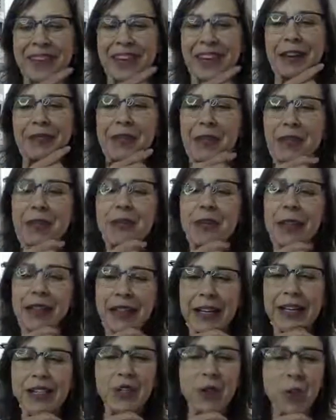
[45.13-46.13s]
Giving
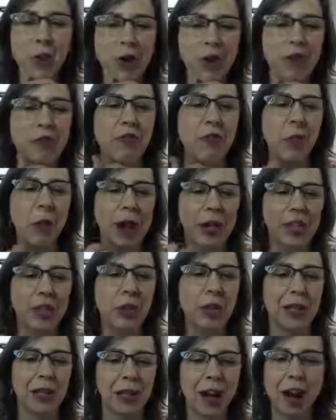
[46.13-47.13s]
really is a wonderful way to
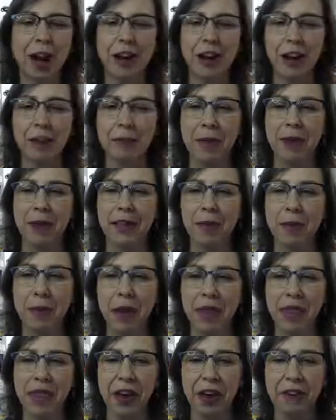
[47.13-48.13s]
align our money
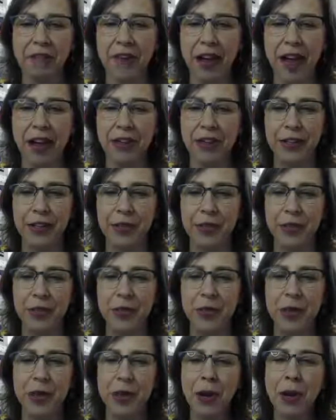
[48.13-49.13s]
with our values.